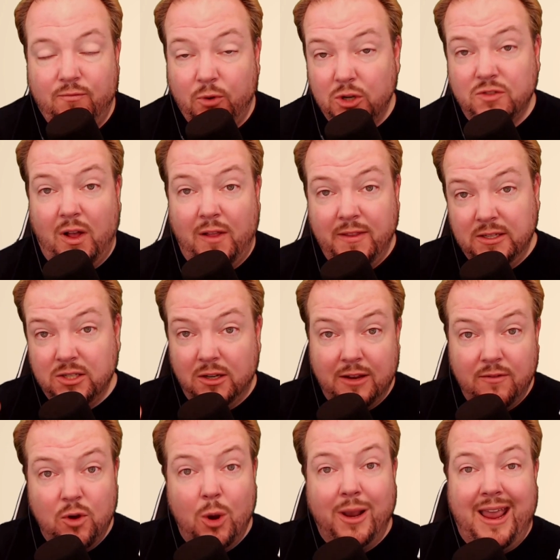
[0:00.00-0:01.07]
first of all, this will
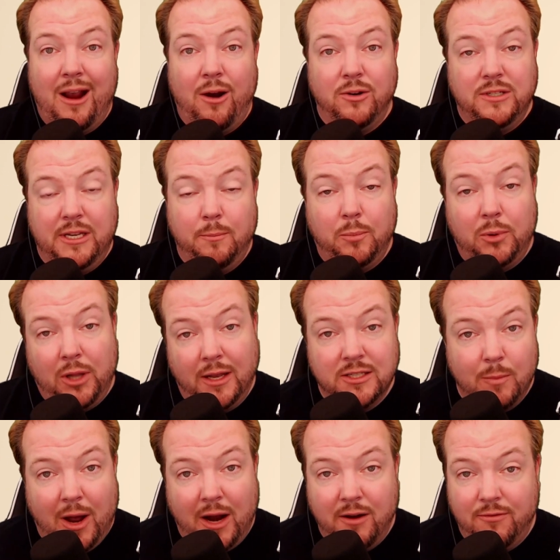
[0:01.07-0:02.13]
give you a guaranteed
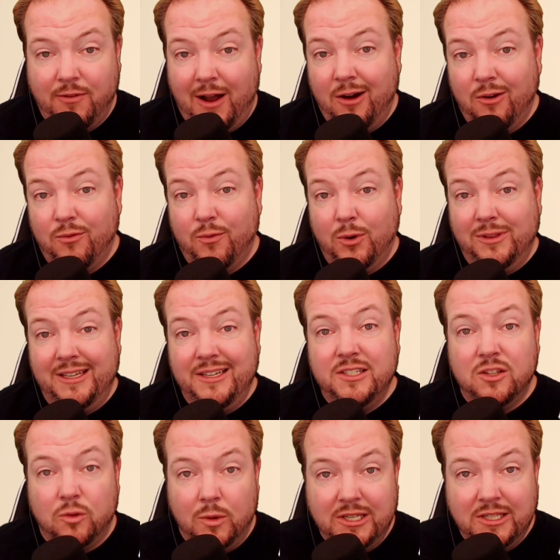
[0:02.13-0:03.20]
plus modifier for at
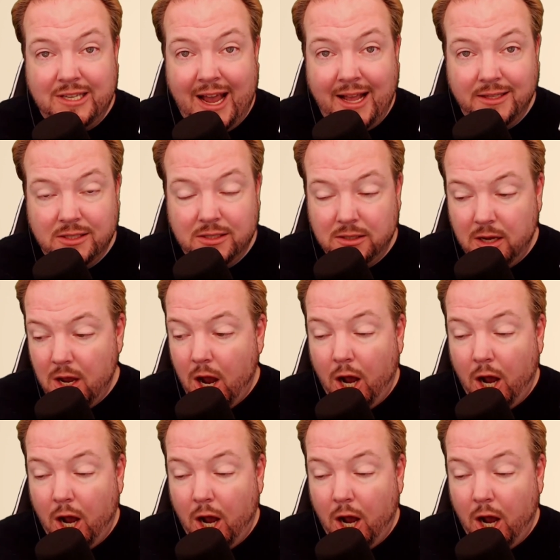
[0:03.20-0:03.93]
least 3 stats,